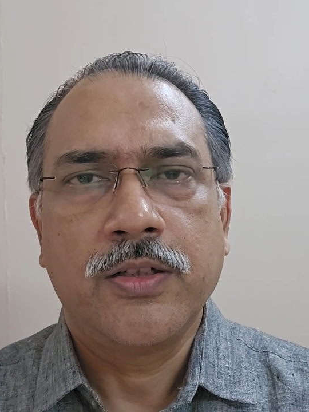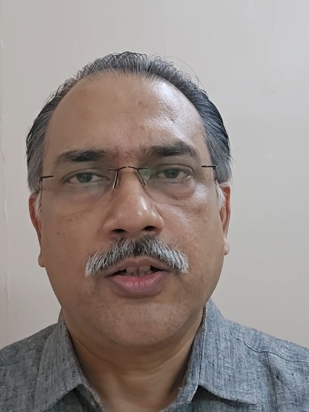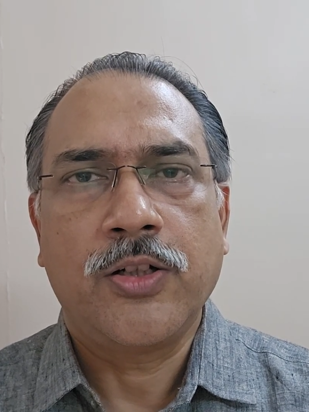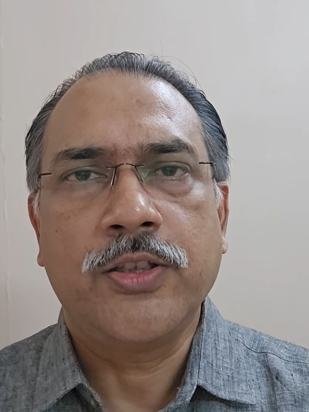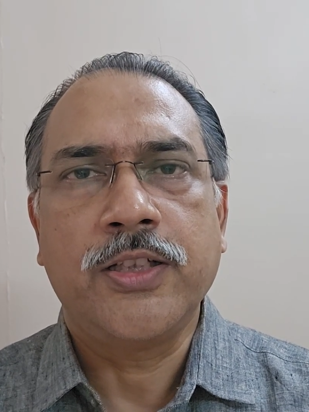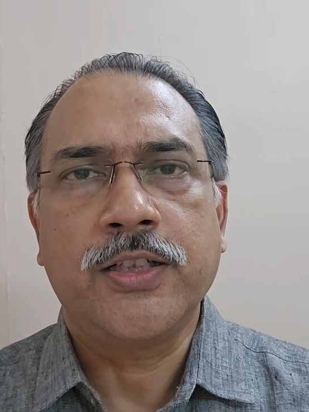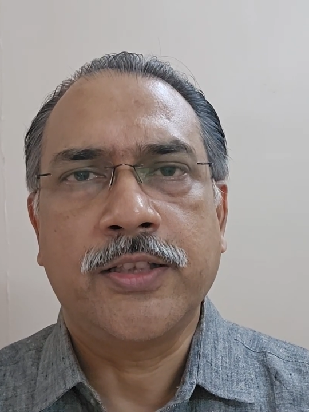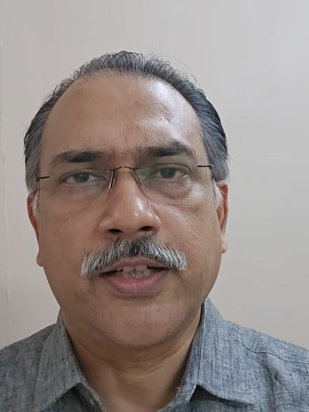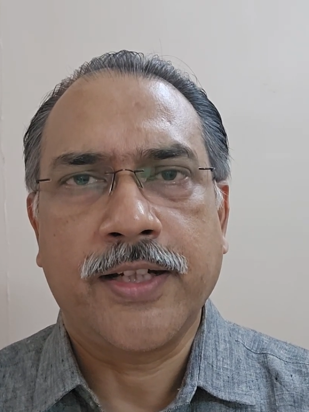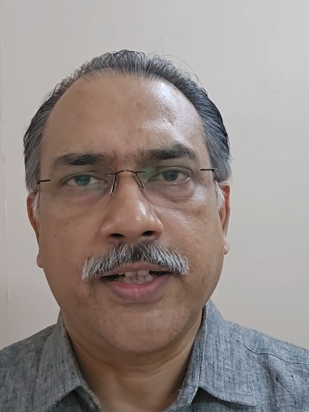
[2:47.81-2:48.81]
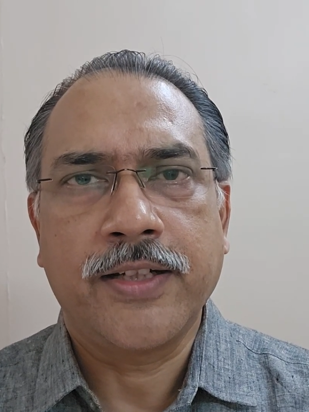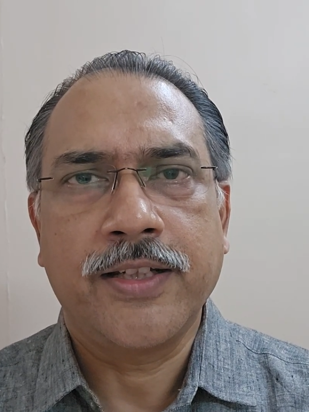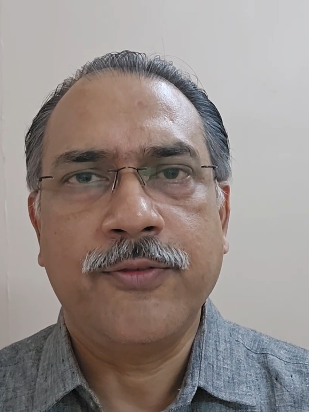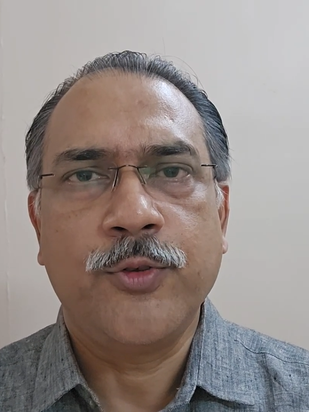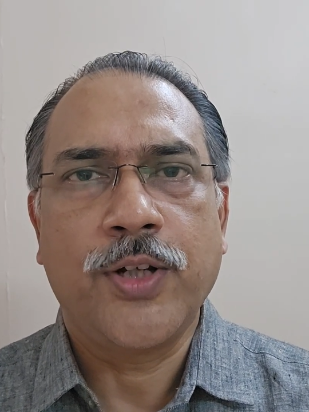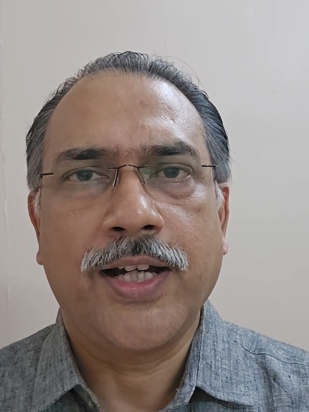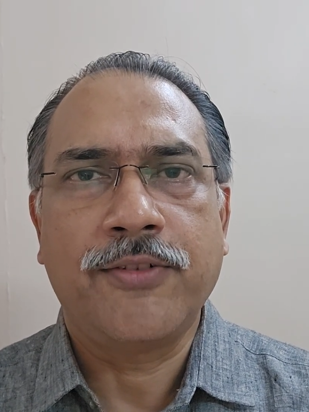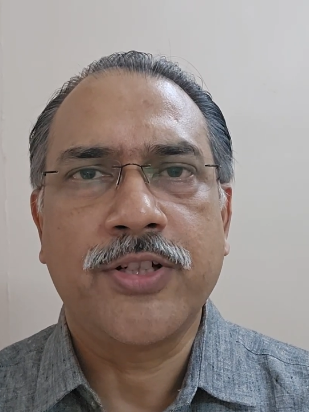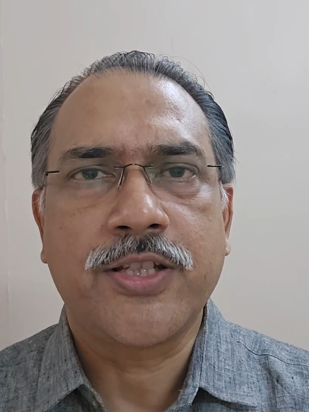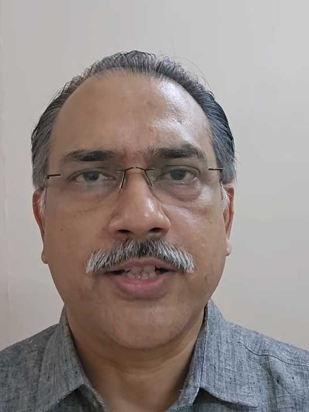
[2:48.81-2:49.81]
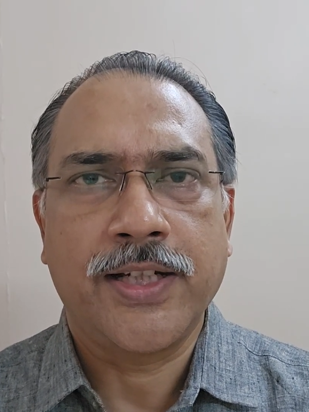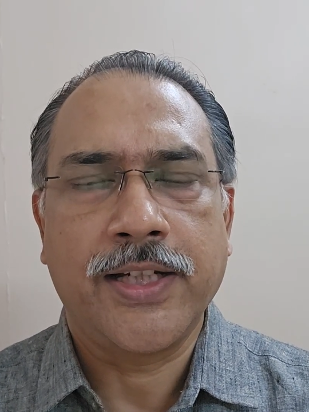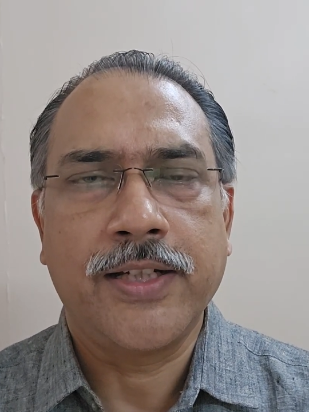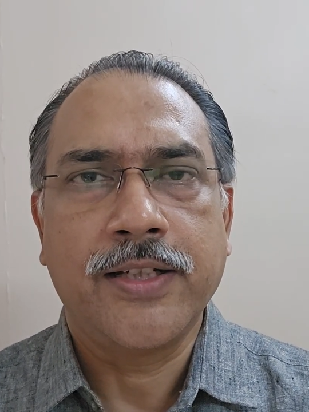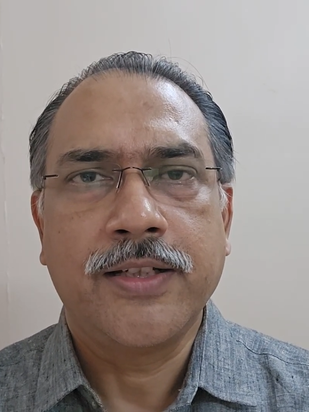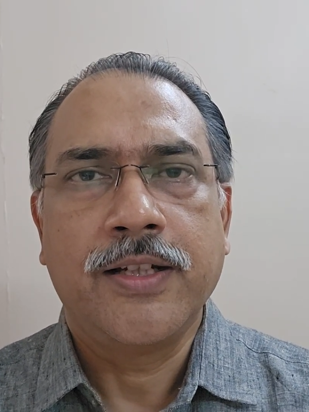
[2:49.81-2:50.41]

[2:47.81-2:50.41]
on the other hand if you have a child